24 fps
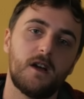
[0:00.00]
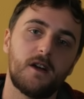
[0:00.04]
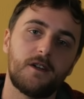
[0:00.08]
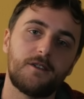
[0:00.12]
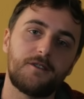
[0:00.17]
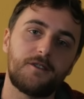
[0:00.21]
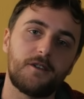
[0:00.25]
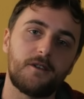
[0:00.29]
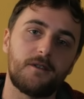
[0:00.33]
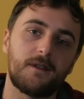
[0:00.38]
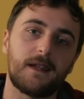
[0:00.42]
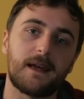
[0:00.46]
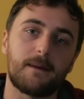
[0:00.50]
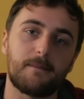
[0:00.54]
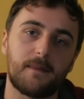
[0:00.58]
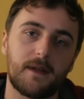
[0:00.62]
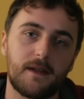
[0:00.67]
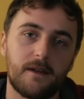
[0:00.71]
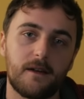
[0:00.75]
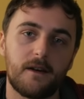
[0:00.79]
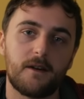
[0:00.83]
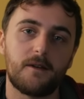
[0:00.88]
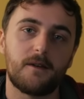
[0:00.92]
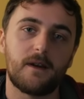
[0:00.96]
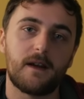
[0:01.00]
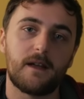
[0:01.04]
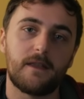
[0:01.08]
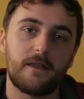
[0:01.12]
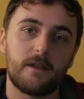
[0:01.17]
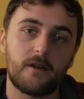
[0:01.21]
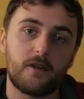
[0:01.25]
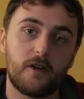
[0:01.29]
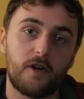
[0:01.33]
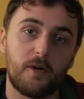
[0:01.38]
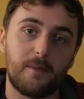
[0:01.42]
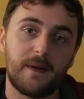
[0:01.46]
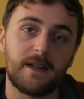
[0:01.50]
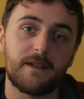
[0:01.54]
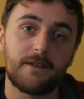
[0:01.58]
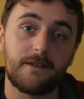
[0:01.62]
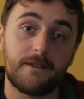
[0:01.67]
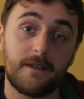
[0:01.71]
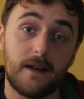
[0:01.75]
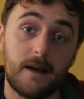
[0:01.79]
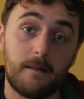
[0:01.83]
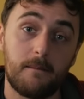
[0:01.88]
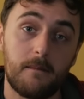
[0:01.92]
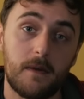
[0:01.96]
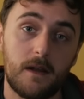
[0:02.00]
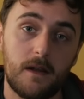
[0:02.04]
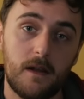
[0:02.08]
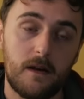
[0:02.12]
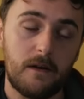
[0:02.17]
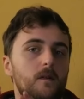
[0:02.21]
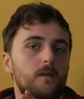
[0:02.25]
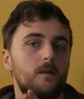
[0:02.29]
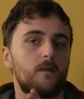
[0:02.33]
do let me know in the comments down below.